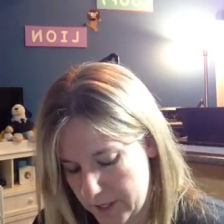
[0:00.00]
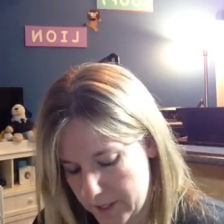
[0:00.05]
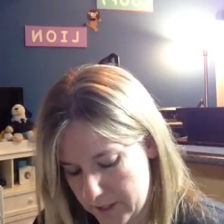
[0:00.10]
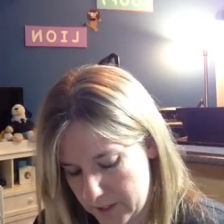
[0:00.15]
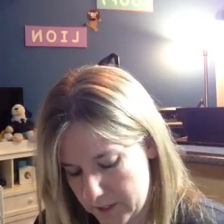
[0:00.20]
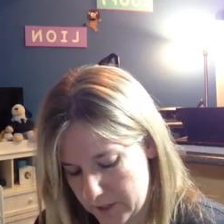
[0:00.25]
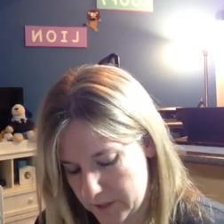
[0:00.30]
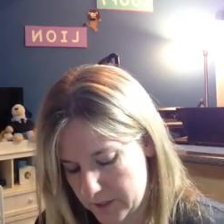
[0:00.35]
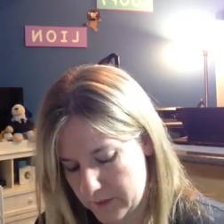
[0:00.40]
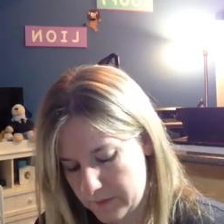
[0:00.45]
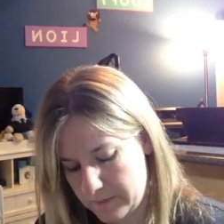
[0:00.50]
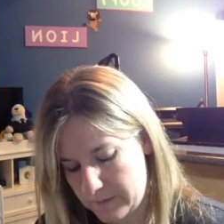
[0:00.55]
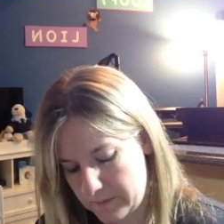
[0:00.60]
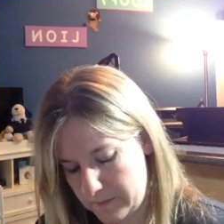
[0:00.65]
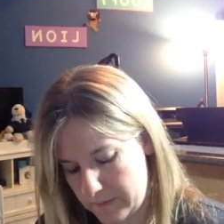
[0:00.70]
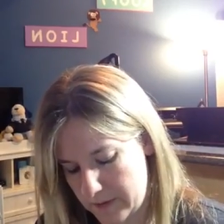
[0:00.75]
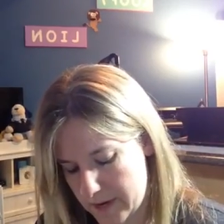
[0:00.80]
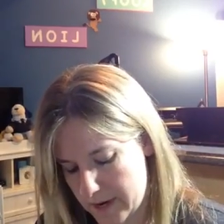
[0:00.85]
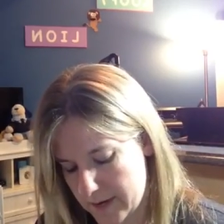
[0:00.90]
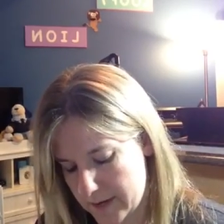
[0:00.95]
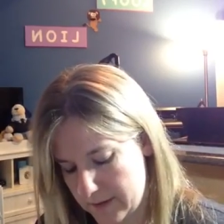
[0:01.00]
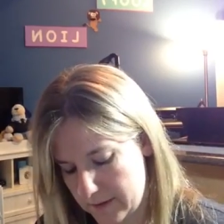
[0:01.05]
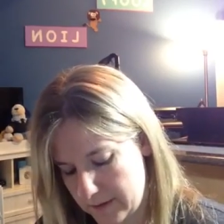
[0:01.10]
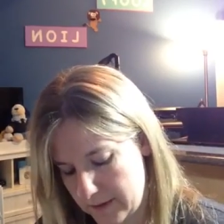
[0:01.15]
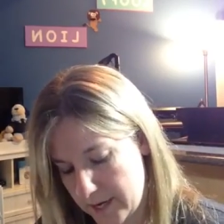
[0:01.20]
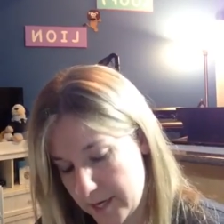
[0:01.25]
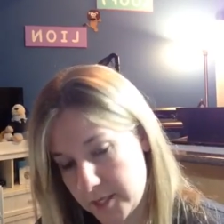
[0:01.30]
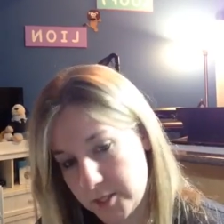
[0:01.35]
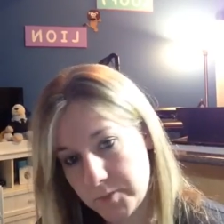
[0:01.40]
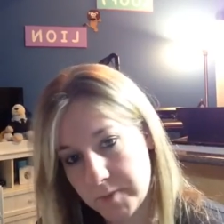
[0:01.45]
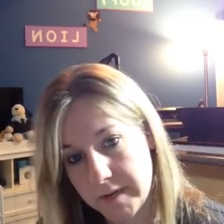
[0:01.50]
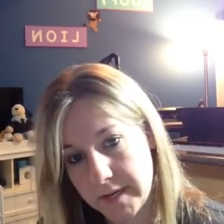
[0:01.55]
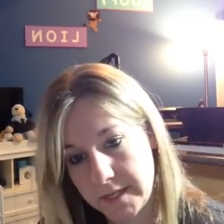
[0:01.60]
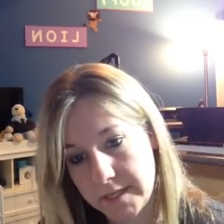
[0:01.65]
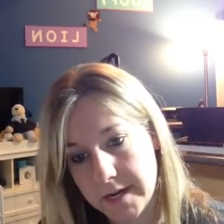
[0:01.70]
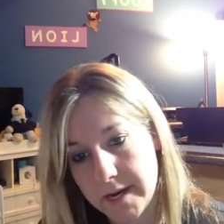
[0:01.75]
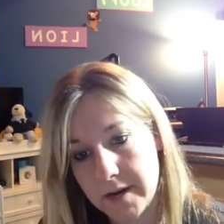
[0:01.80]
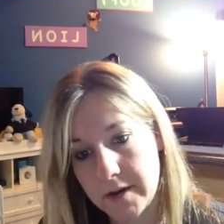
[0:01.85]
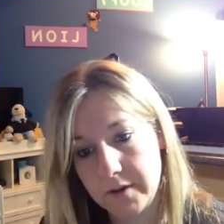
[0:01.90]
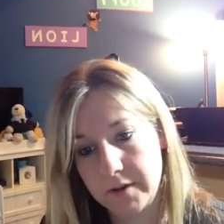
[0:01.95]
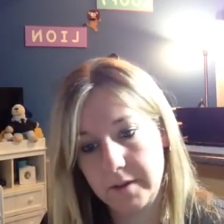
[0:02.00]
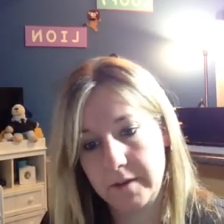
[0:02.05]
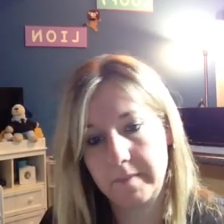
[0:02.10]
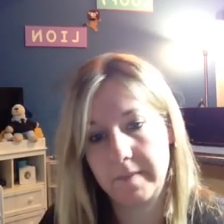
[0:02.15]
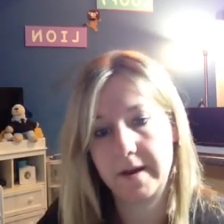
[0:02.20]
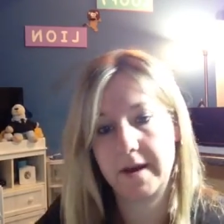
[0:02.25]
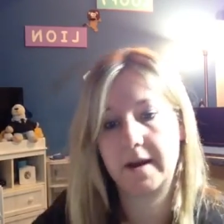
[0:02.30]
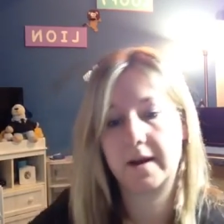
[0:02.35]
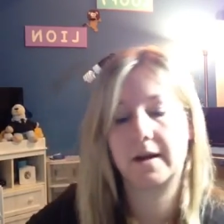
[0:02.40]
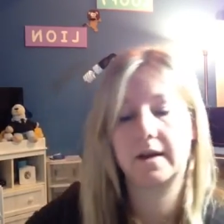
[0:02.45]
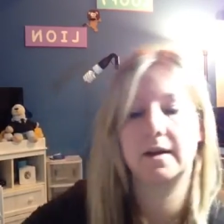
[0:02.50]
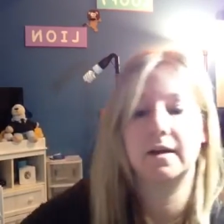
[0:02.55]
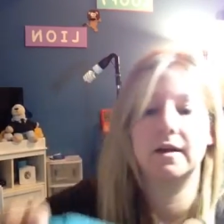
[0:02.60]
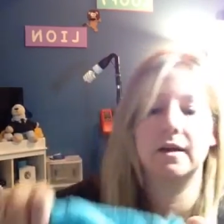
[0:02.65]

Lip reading: to not catch my towel in the back.